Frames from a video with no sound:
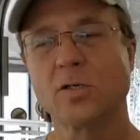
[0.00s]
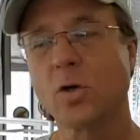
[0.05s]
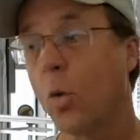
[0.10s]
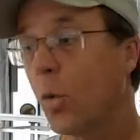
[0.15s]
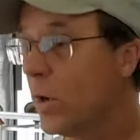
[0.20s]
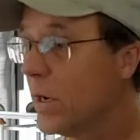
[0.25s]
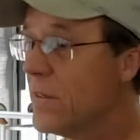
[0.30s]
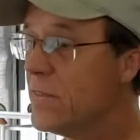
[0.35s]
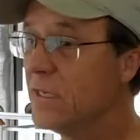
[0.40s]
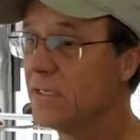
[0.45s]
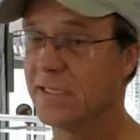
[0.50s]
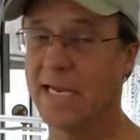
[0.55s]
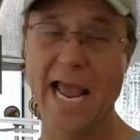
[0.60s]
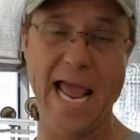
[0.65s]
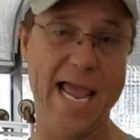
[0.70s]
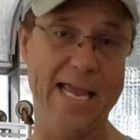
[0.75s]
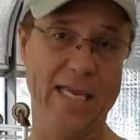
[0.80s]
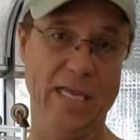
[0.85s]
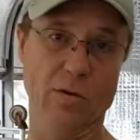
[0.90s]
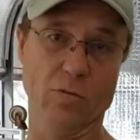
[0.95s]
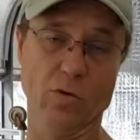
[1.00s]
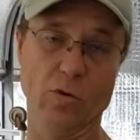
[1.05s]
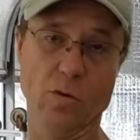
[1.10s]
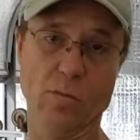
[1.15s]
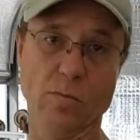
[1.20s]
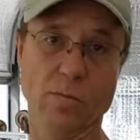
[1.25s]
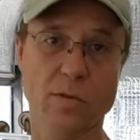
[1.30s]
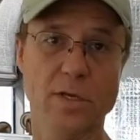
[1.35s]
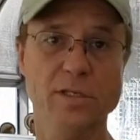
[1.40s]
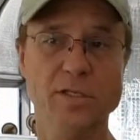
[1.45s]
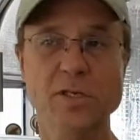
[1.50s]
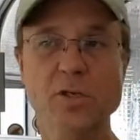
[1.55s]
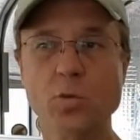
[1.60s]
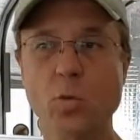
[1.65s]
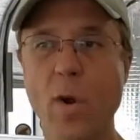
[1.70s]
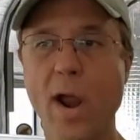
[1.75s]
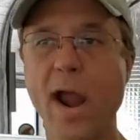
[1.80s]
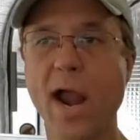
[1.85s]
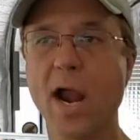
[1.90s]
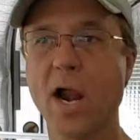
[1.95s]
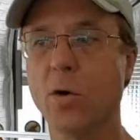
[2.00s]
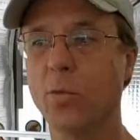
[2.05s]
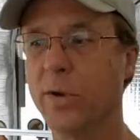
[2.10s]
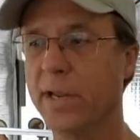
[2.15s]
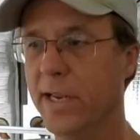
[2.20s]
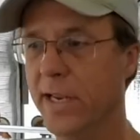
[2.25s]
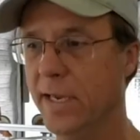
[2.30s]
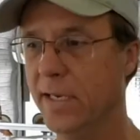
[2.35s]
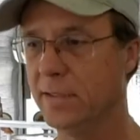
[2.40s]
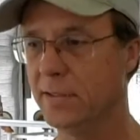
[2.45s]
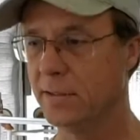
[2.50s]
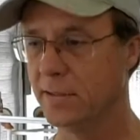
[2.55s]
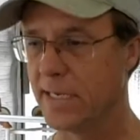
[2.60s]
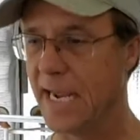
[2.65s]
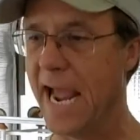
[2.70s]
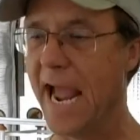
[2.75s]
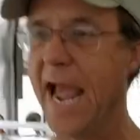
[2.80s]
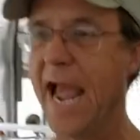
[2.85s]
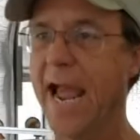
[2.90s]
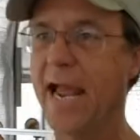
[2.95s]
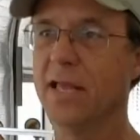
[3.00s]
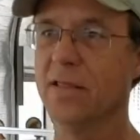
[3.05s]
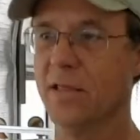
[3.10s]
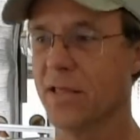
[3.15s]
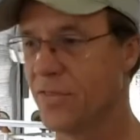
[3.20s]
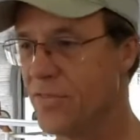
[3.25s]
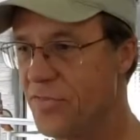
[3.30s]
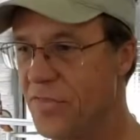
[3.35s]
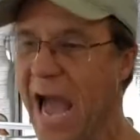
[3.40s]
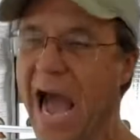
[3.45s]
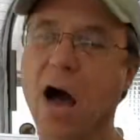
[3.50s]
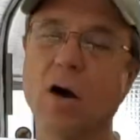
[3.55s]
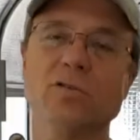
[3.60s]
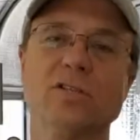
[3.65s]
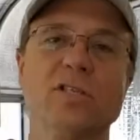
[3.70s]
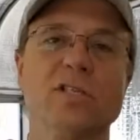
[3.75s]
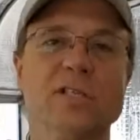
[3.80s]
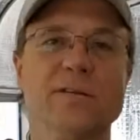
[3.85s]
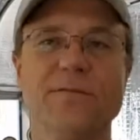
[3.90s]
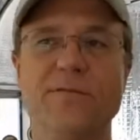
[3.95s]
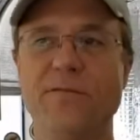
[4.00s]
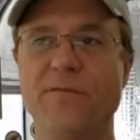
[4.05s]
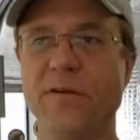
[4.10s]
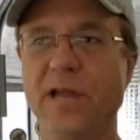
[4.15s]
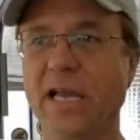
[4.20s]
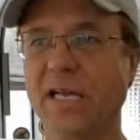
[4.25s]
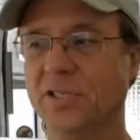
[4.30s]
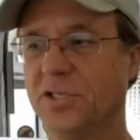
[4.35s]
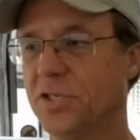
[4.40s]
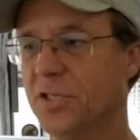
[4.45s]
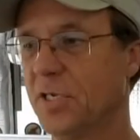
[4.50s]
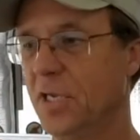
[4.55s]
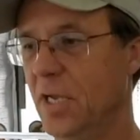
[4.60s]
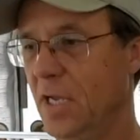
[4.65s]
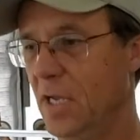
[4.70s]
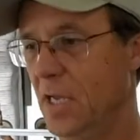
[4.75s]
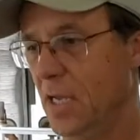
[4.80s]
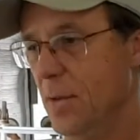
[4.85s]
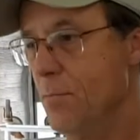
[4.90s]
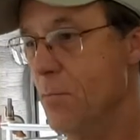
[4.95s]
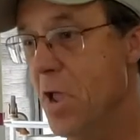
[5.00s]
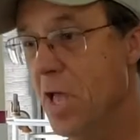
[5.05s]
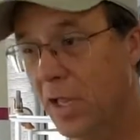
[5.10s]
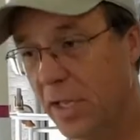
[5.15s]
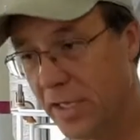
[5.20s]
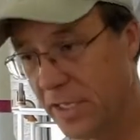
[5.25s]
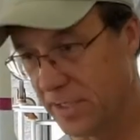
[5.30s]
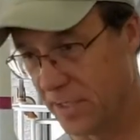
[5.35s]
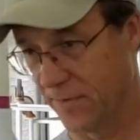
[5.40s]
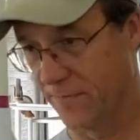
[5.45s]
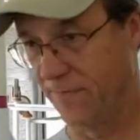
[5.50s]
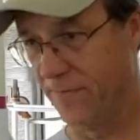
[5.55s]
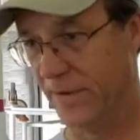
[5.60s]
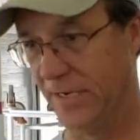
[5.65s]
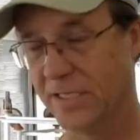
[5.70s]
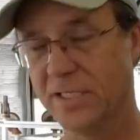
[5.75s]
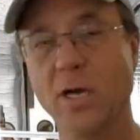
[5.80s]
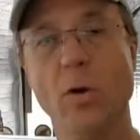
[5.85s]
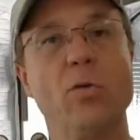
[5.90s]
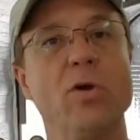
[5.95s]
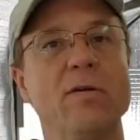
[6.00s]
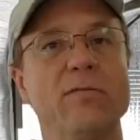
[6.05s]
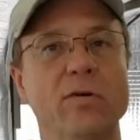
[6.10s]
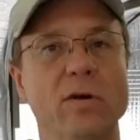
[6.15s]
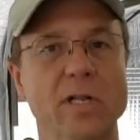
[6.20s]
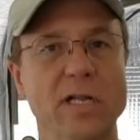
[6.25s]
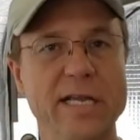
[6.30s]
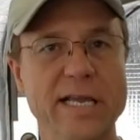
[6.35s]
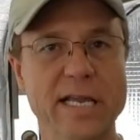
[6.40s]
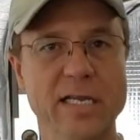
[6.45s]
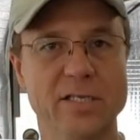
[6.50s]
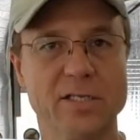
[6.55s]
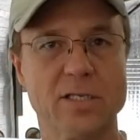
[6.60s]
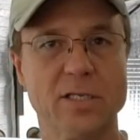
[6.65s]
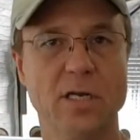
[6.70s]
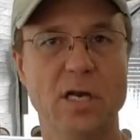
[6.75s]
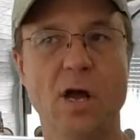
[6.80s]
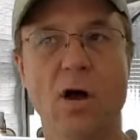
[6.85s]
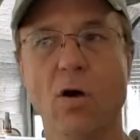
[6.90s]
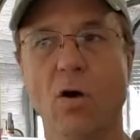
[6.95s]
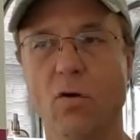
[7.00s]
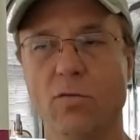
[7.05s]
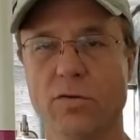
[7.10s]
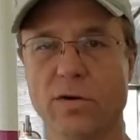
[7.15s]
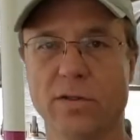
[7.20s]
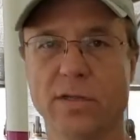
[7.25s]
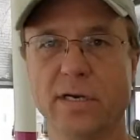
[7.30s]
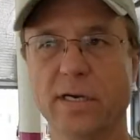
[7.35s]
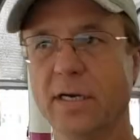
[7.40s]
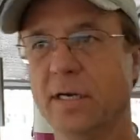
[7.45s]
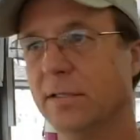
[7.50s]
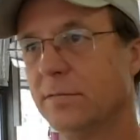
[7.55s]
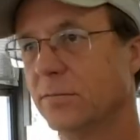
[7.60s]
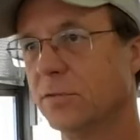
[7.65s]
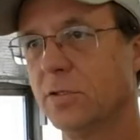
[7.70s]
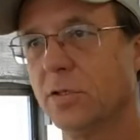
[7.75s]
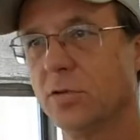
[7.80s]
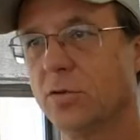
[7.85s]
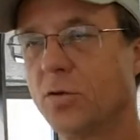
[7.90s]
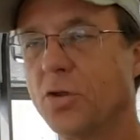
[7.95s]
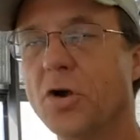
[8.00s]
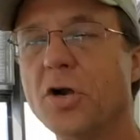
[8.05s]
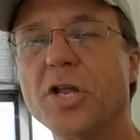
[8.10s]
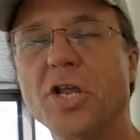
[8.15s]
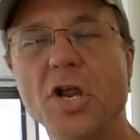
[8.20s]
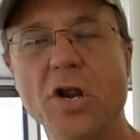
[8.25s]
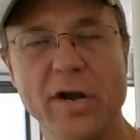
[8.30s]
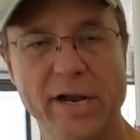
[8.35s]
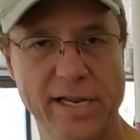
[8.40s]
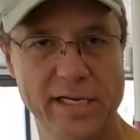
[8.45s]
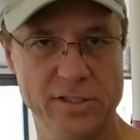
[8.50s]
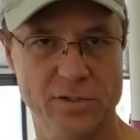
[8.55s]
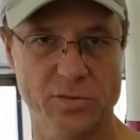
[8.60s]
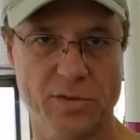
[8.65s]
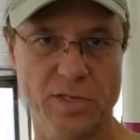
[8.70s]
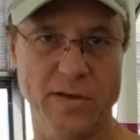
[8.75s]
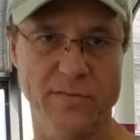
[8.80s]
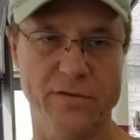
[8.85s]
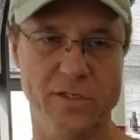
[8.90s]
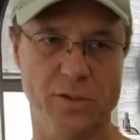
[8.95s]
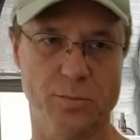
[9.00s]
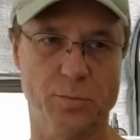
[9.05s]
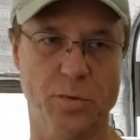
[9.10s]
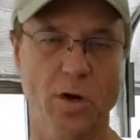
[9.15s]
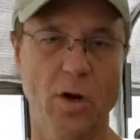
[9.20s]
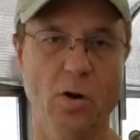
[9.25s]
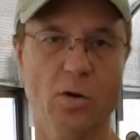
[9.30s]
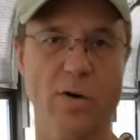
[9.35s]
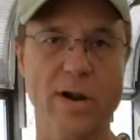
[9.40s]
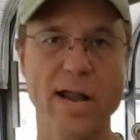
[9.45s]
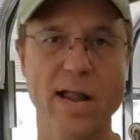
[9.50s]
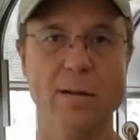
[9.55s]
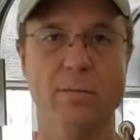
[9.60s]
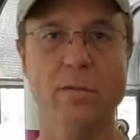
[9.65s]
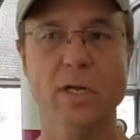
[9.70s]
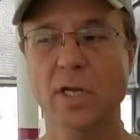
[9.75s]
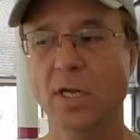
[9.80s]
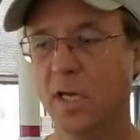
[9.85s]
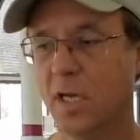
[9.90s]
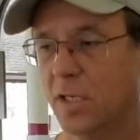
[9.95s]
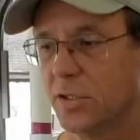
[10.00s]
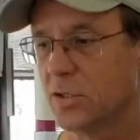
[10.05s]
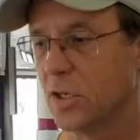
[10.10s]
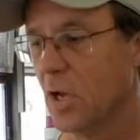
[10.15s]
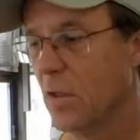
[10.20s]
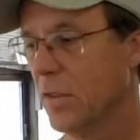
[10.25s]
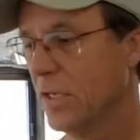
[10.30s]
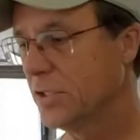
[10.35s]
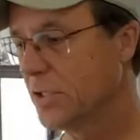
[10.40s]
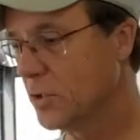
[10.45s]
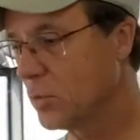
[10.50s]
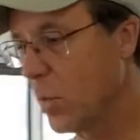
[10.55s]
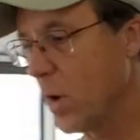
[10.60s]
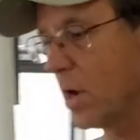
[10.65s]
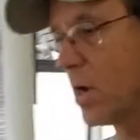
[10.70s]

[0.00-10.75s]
we're in the tagging room. This is where we tag the thousands of fish, millions of fish that we've released over the 30-year history of this program. So this is where it